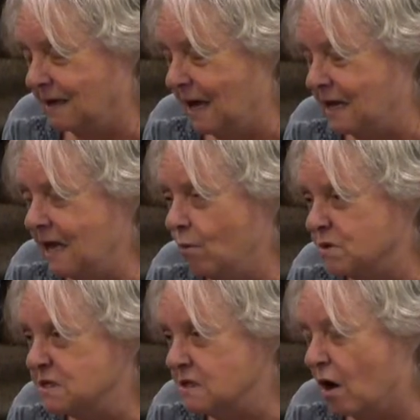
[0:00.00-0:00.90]
Okay, and
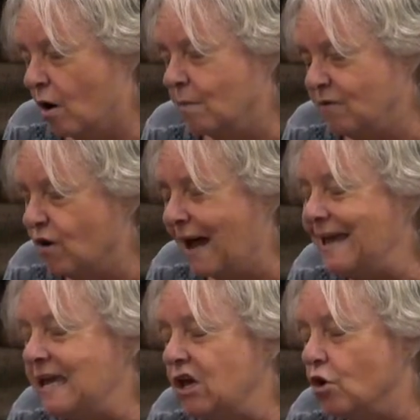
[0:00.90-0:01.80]
he was in the Army
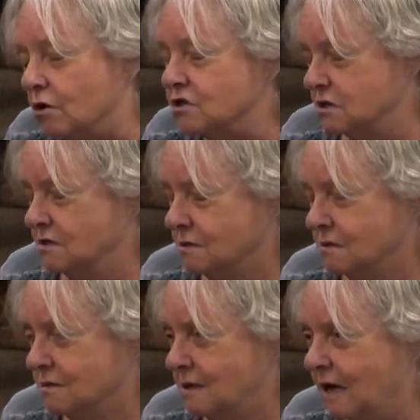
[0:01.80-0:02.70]
for 8 years
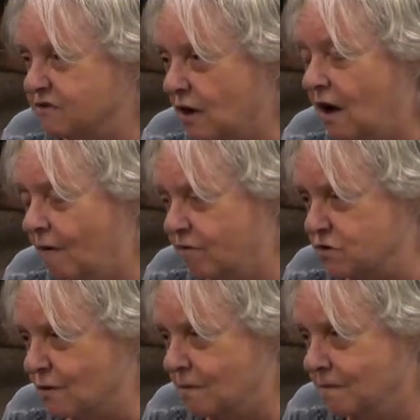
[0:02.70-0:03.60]
as an
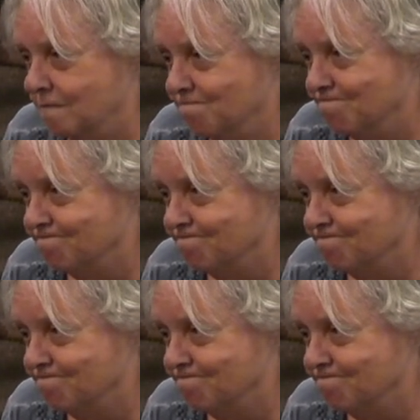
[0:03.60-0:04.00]
officer.